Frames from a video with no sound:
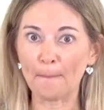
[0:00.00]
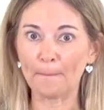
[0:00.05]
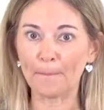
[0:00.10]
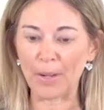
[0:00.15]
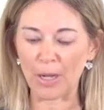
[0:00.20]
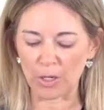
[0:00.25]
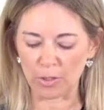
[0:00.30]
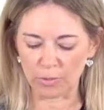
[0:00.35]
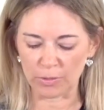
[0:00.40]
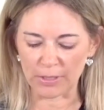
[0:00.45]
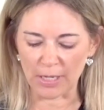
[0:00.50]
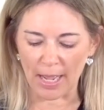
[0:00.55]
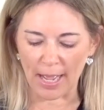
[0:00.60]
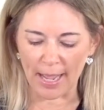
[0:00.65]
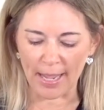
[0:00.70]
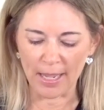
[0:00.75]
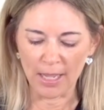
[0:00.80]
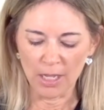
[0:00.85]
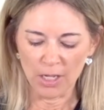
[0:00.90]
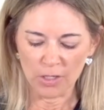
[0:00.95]
bow
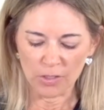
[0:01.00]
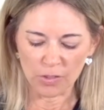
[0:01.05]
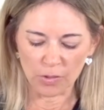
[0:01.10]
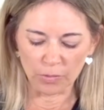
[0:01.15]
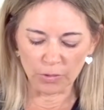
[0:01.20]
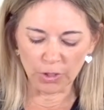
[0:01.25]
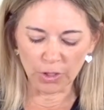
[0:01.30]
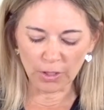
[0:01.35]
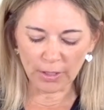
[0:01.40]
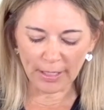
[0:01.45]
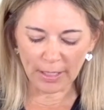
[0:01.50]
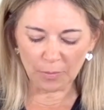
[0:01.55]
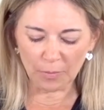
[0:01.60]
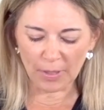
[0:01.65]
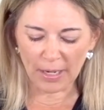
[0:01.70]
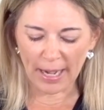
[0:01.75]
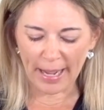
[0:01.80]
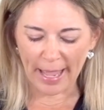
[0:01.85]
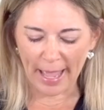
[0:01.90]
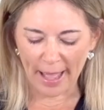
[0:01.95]
die. So look at what
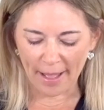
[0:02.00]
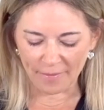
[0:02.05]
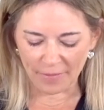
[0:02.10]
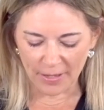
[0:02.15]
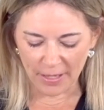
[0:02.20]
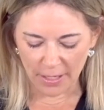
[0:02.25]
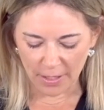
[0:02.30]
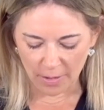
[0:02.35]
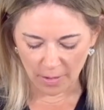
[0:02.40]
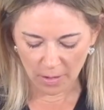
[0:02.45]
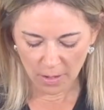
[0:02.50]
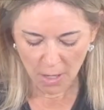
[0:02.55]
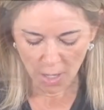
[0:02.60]
I have here.